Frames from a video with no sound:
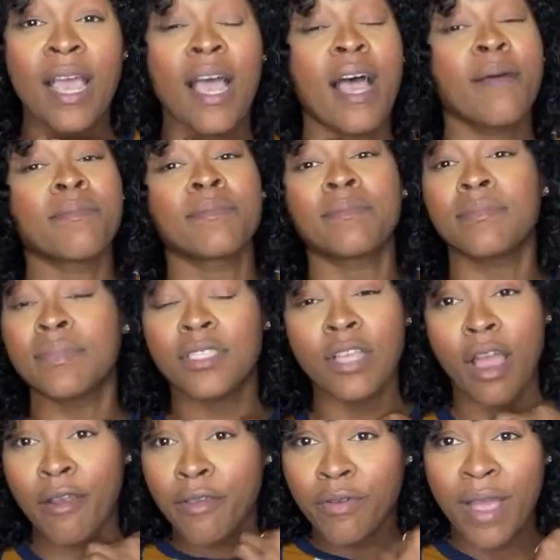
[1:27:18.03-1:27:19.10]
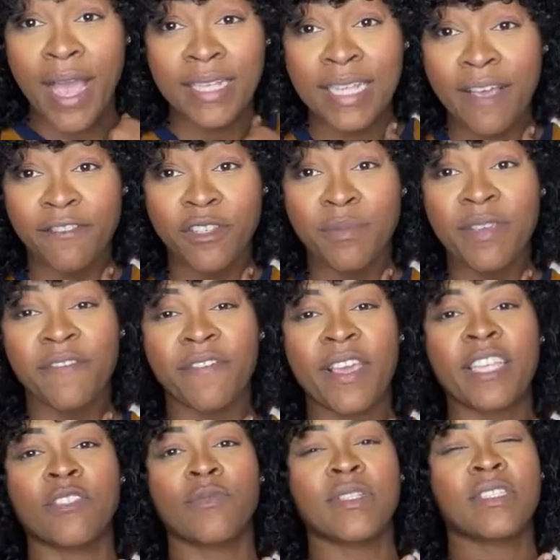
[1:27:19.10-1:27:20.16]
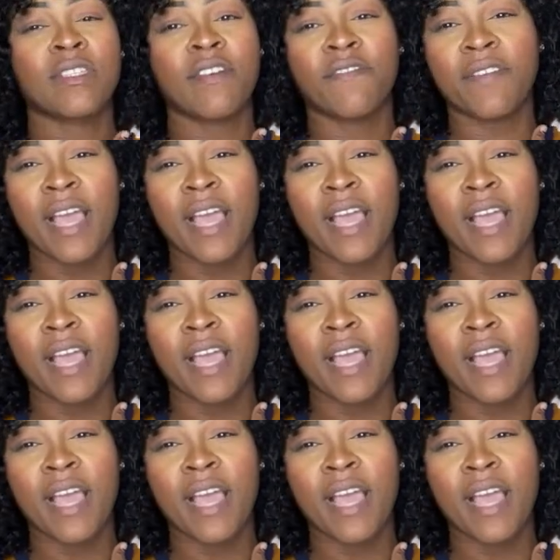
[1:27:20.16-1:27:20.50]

I'm sorry you guys have to be faced with stuff